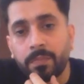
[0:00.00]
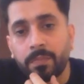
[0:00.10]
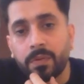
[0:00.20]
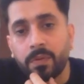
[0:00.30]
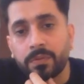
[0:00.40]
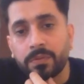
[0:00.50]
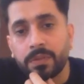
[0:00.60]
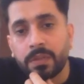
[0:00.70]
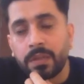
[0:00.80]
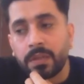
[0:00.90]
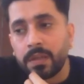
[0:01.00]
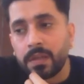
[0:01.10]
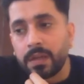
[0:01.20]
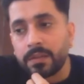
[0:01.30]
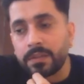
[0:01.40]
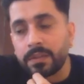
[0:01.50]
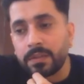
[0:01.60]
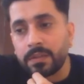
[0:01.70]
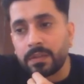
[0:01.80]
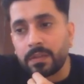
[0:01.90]
because I
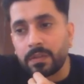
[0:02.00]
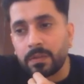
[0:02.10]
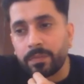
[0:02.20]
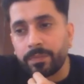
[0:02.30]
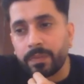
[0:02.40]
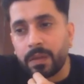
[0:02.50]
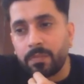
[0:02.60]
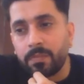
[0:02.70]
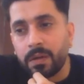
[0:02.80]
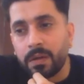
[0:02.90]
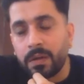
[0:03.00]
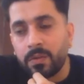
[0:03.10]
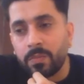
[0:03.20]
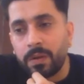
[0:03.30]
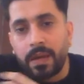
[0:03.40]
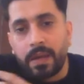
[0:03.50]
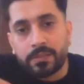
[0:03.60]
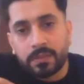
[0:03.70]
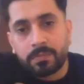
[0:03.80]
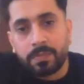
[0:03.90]
think uh, i I know my
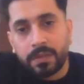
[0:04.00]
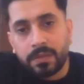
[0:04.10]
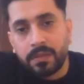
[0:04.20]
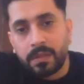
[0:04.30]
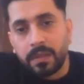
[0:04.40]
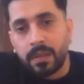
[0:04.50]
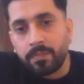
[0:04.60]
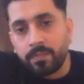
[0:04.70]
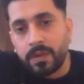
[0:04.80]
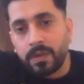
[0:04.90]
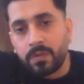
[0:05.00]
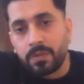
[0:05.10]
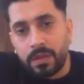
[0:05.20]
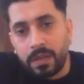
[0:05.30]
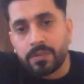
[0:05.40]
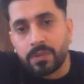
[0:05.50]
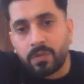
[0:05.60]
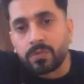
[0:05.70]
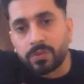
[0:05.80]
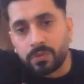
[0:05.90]
action bit I'm very good in action
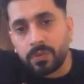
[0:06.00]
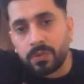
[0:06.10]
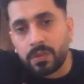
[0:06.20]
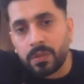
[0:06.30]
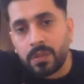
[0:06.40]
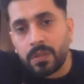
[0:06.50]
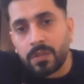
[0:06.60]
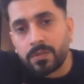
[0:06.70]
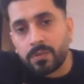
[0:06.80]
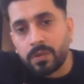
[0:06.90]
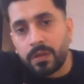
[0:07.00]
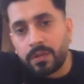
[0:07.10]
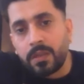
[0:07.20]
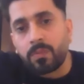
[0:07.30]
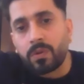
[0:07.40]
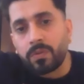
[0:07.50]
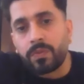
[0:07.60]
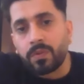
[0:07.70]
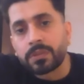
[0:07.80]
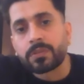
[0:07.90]
also. So I really want to
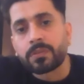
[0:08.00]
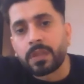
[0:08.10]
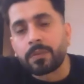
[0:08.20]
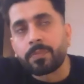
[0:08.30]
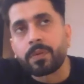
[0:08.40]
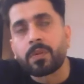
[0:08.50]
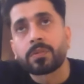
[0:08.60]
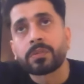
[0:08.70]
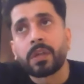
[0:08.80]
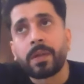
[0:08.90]
focus on that because